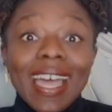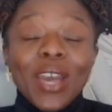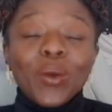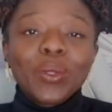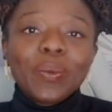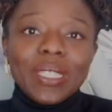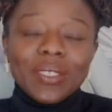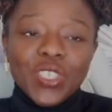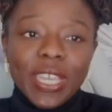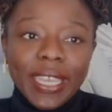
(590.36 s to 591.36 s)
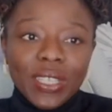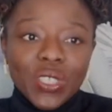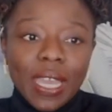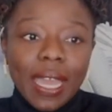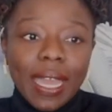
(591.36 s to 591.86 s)
Called the Winds of Change,
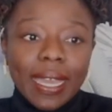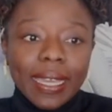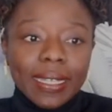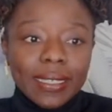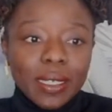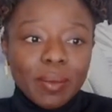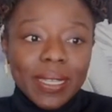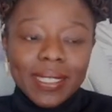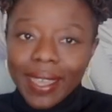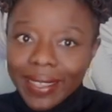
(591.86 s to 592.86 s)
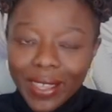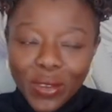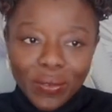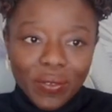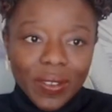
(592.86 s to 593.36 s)
and I sat at that
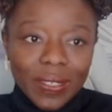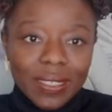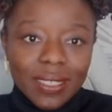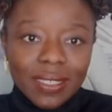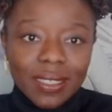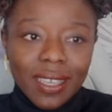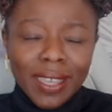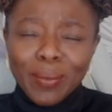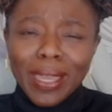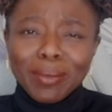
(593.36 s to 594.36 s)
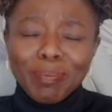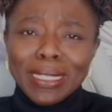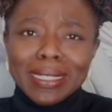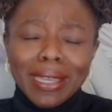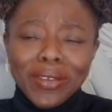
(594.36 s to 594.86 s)
conference. I'd been
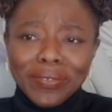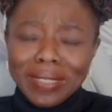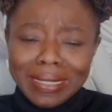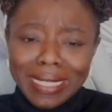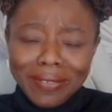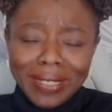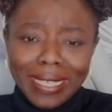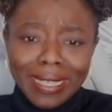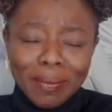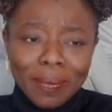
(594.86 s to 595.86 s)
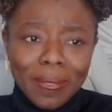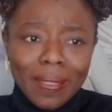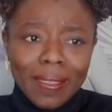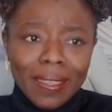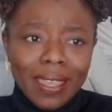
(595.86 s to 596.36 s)
to that conference every year,
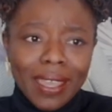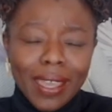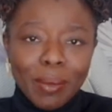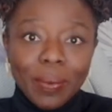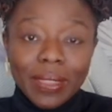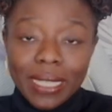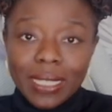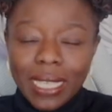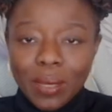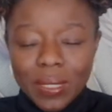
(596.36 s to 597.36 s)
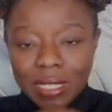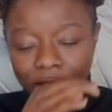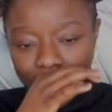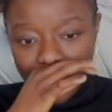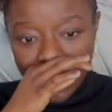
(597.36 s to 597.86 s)
but this year was
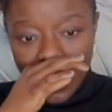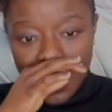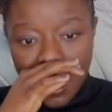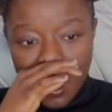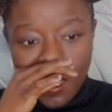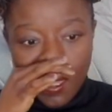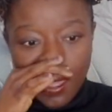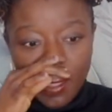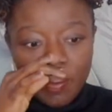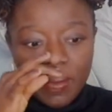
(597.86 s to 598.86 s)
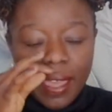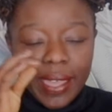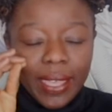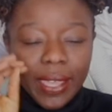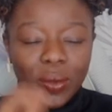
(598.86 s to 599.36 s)
different.
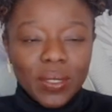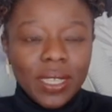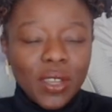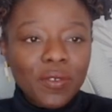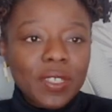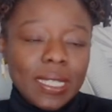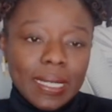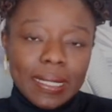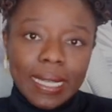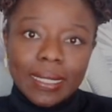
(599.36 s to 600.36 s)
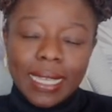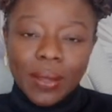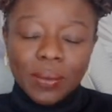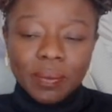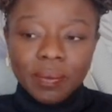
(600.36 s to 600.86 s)
I got to that conference and I sat
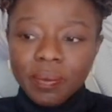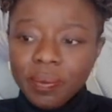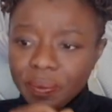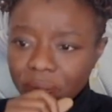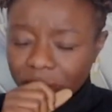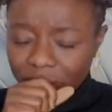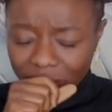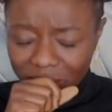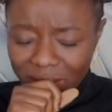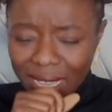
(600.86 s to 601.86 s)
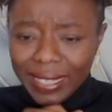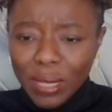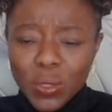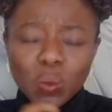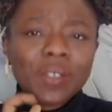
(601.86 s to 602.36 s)
down, and there
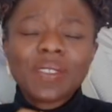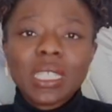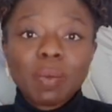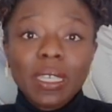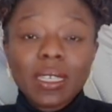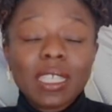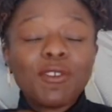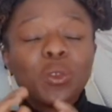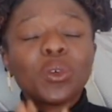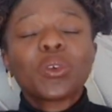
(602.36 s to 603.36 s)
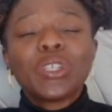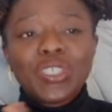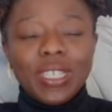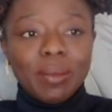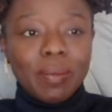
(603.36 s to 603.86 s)
was one of the speakers. If you're not
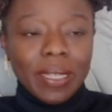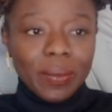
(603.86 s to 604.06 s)
Christian, by the